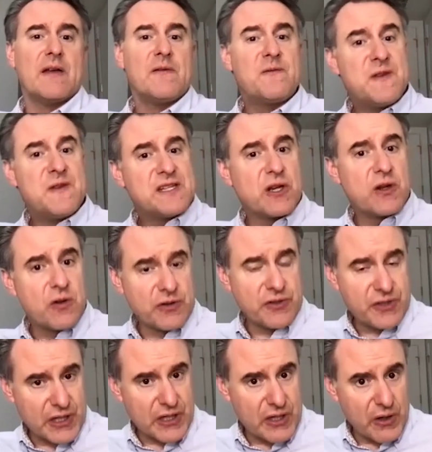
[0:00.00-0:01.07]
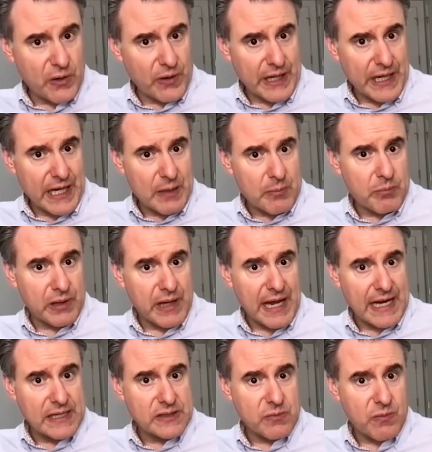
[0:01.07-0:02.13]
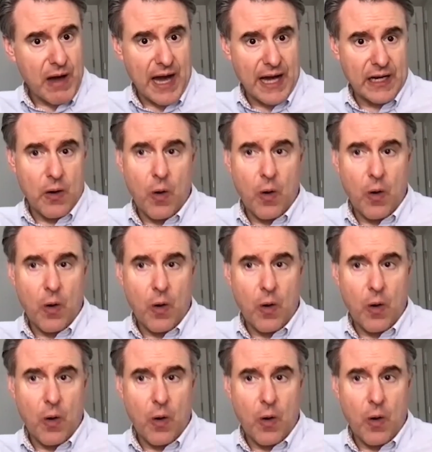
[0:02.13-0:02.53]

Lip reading: physical security in place, right?